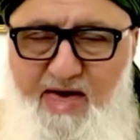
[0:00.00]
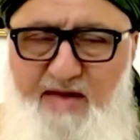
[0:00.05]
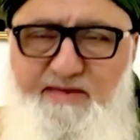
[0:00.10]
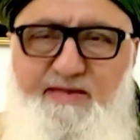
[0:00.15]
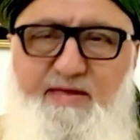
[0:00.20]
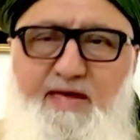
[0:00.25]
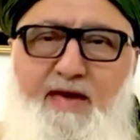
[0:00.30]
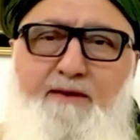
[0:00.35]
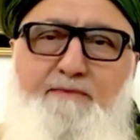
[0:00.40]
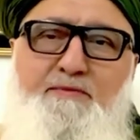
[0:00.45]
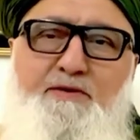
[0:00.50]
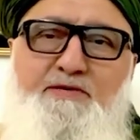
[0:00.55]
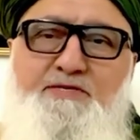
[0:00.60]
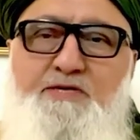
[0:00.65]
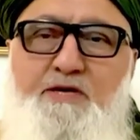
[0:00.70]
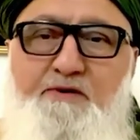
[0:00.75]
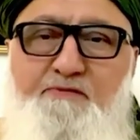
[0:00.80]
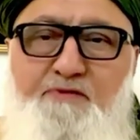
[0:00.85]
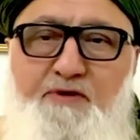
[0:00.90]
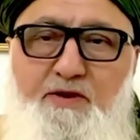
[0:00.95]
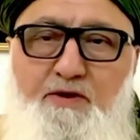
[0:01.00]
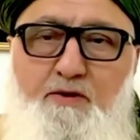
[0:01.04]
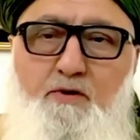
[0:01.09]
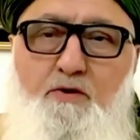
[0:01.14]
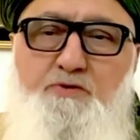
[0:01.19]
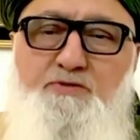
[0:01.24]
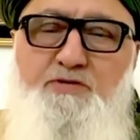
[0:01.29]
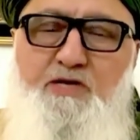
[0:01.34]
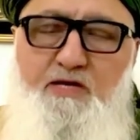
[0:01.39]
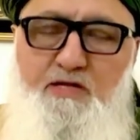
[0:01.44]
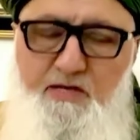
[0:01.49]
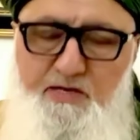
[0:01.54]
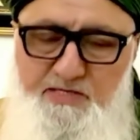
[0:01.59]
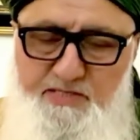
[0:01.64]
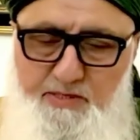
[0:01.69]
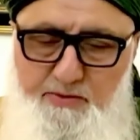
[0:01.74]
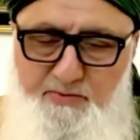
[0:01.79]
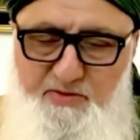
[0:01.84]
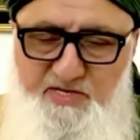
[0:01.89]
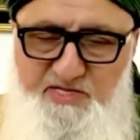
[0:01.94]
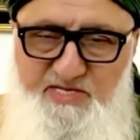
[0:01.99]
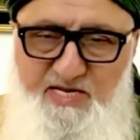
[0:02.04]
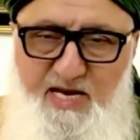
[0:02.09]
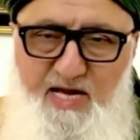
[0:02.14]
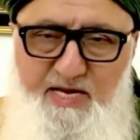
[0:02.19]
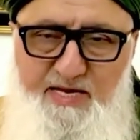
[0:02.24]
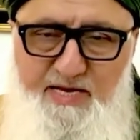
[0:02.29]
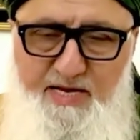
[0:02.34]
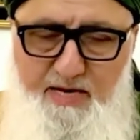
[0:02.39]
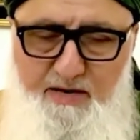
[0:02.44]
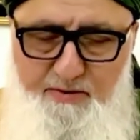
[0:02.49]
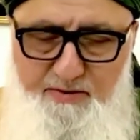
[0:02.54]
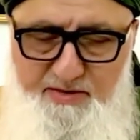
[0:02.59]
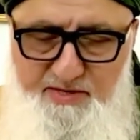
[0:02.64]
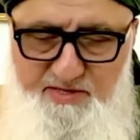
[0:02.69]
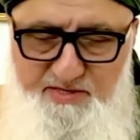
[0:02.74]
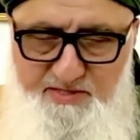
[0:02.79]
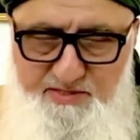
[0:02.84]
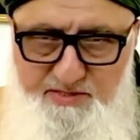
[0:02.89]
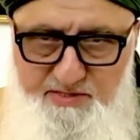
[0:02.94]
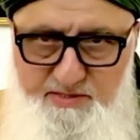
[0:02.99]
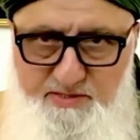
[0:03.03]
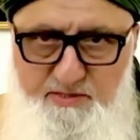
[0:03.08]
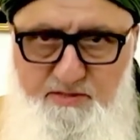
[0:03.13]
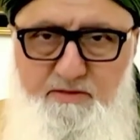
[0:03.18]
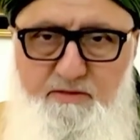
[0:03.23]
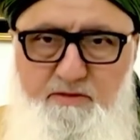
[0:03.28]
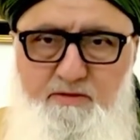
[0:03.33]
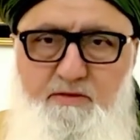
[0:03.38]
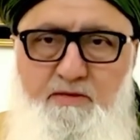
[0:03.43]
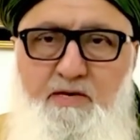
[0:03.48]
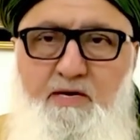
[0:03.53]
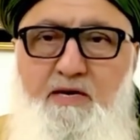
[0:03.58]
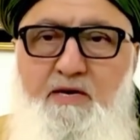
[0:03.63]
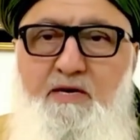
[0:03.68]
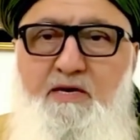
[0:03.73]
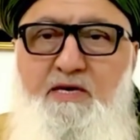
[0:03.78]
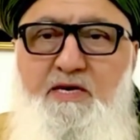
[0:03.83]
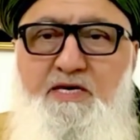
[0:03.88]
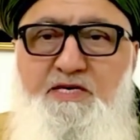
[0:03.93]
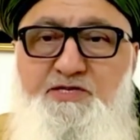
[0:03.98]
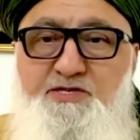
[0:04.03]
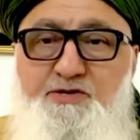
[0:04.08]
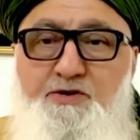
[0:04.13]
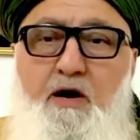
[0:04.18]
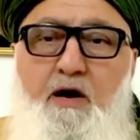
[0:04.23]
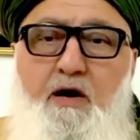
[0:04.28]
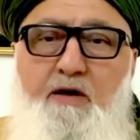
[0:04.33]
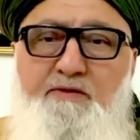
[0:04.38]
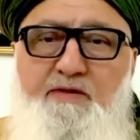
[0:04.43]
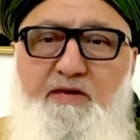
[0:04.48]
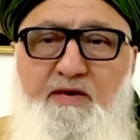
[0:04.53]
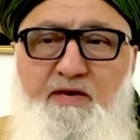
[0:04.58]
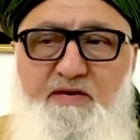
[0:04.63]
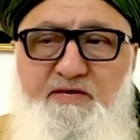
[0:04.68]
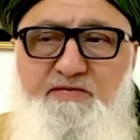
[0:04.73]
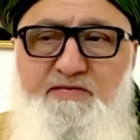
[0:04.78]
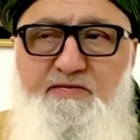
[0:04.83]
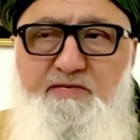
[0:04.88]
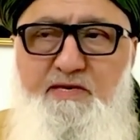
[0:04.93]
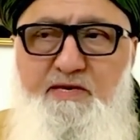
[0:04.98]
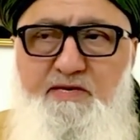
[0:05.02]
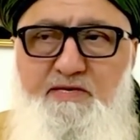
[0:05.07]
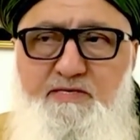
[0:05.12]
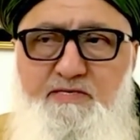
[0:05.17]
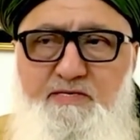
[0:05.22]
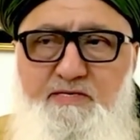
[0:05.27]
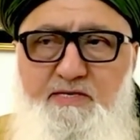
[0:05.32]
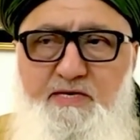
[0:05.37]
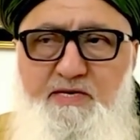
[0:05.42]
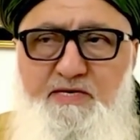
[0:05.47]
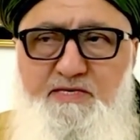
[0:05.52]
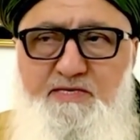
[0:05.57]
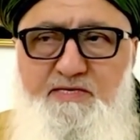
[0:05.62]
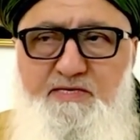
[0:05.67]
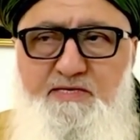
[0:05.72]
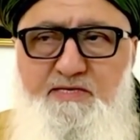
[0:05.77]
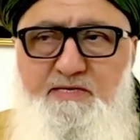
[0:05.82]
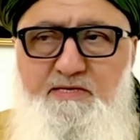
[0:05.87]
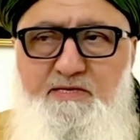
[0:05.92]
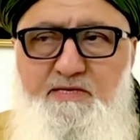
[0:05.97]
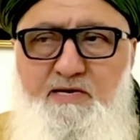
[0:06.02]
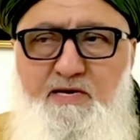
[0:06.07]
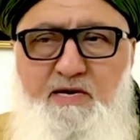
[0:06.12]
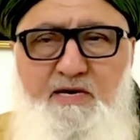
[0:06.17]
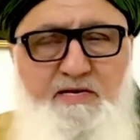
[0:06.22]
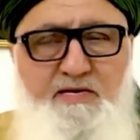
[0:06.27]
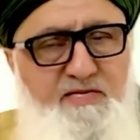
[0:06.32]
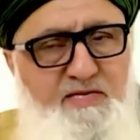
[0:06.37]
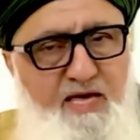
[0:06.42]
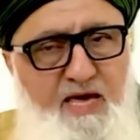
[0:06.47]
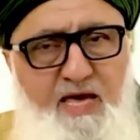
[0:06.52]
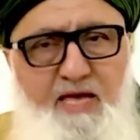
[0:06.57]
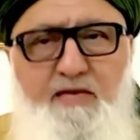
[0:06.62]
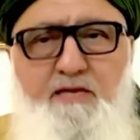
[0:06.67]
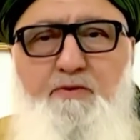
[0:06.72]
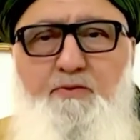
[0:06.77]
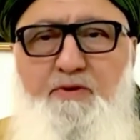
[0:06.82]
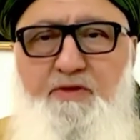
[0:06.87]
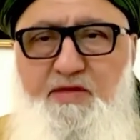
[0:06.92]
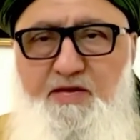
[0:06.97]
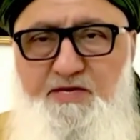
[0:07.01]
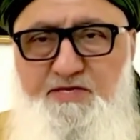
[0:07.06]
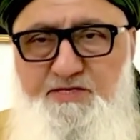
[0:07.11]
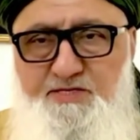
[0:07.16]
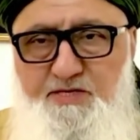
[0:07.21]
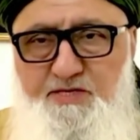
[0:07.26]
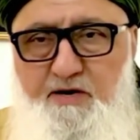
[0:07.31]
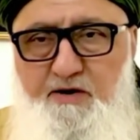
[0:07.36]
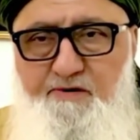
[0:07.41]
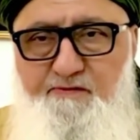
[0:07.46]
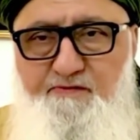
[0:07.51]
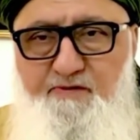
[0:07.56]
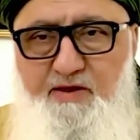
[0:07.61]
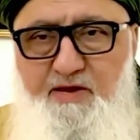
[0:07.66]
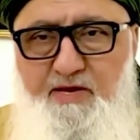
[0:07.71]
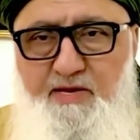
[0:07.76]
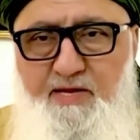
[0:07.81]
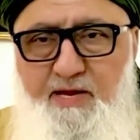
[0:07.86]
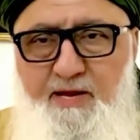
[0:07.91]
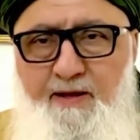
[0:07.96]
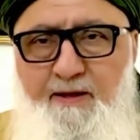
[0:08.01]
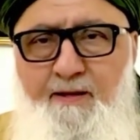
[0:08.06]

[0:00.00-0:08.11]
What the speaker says: time the servant knows Allah now is radi, is content with His servant.